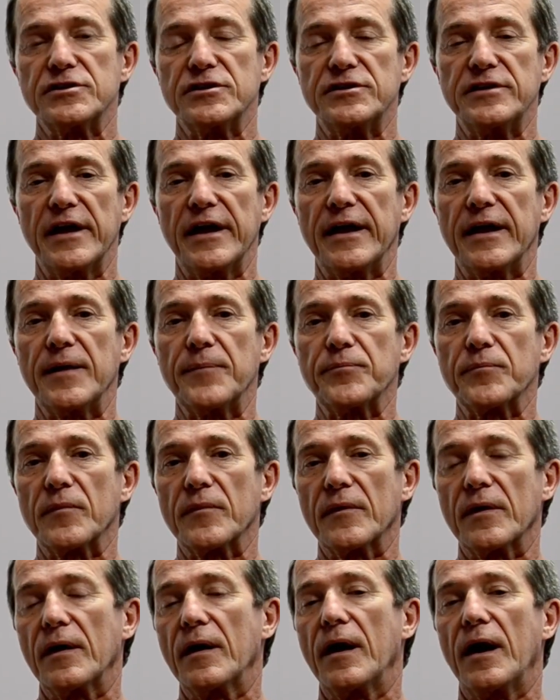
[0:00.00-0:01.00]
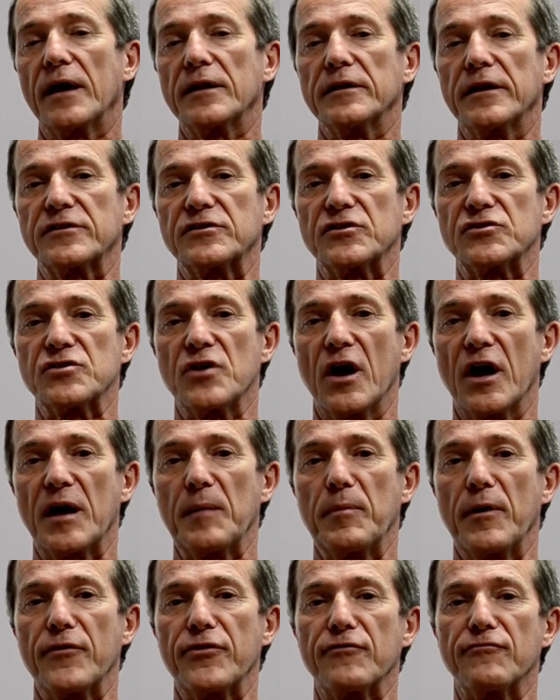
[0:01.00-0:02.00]
Today, I'd like to talk
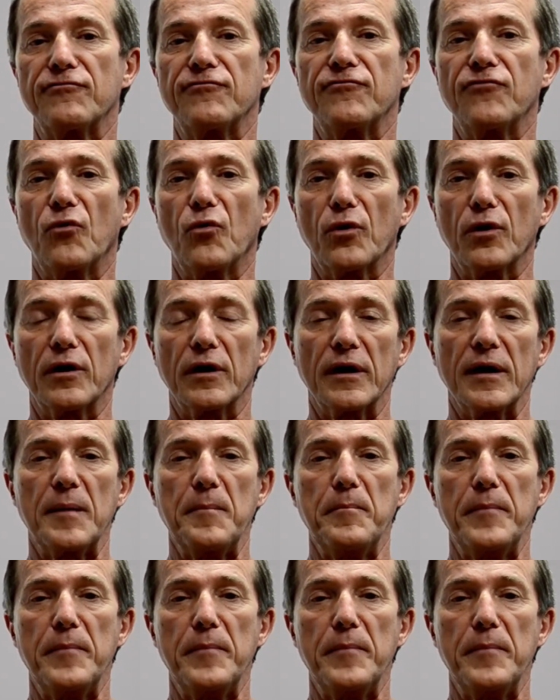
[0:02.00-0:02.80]
about the 4